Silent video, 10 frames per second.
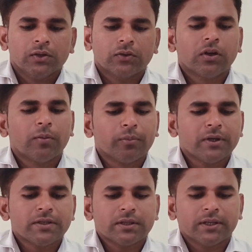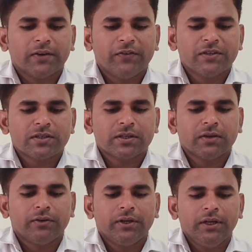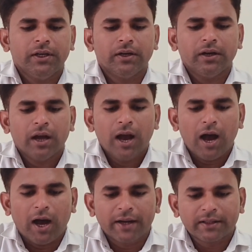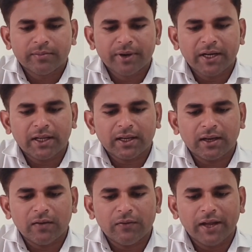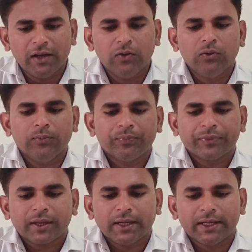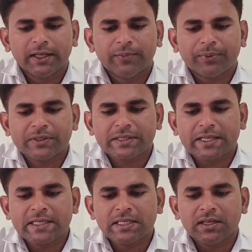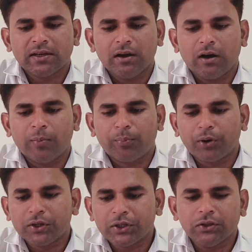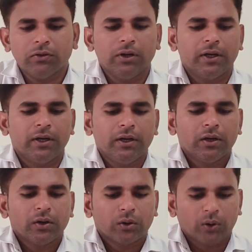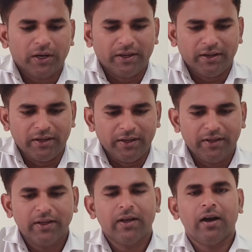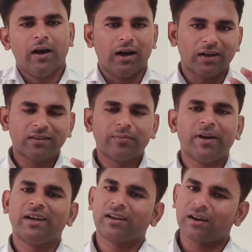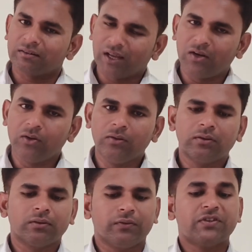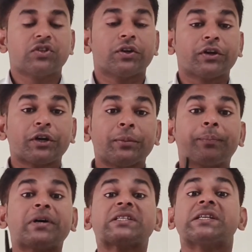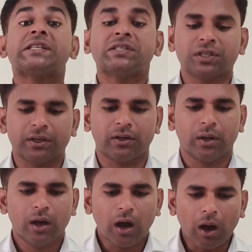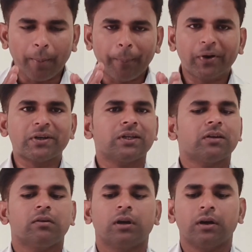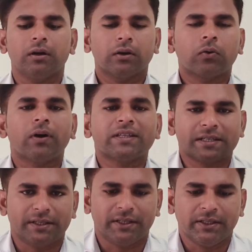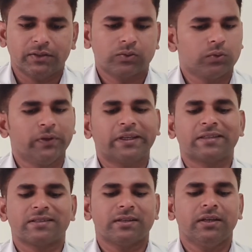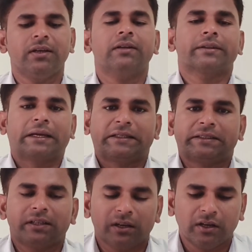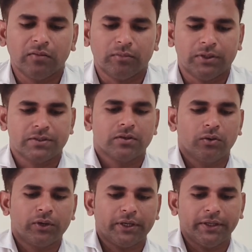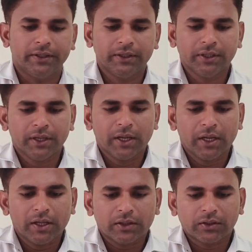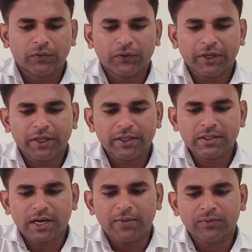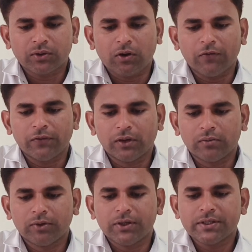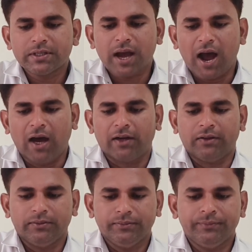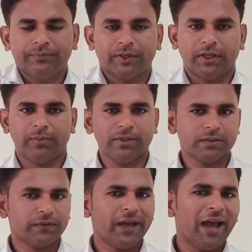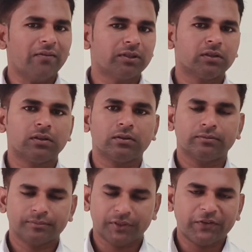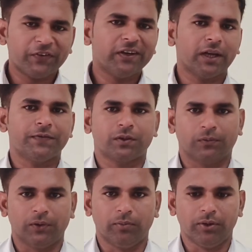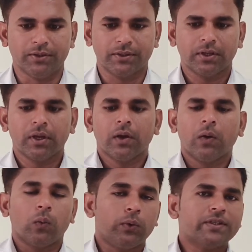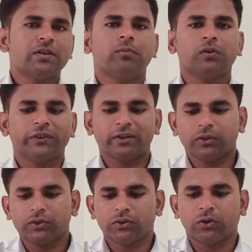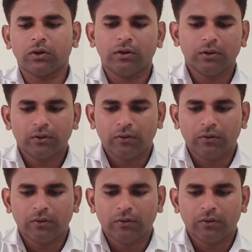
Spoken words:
So numbers definition given here: arithmetical value representing a particular quantity. Arithmetical value which representing a particular quantity. So we can say here that is numbers. Okay. The various types of numbers are it means we have the different types of numbers. Which number we are going to talk?